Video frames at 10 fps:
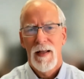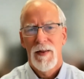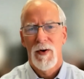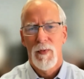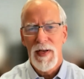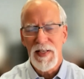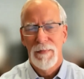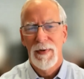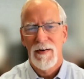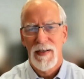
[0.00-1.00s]
The
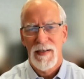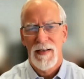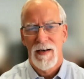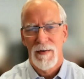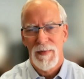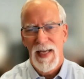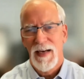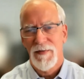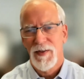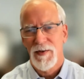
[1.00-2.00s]
risk period comes
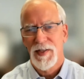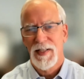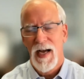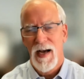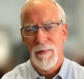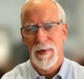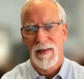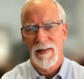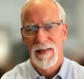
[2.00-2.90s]
after stopping.